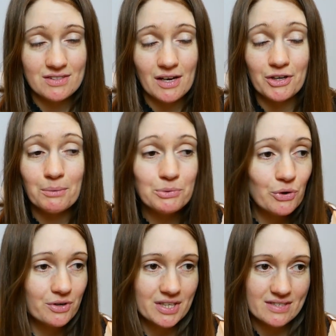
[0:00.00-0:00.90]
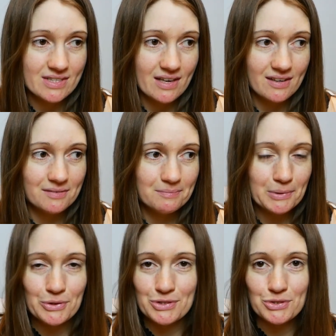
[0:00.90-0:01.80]
and I'm not going to say it
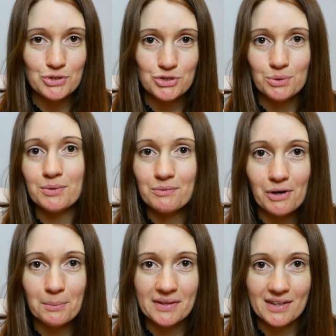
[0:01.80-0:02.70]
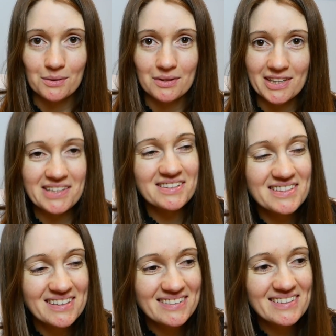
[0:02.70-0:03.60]
because it's to do with the Realm of the Elderlings.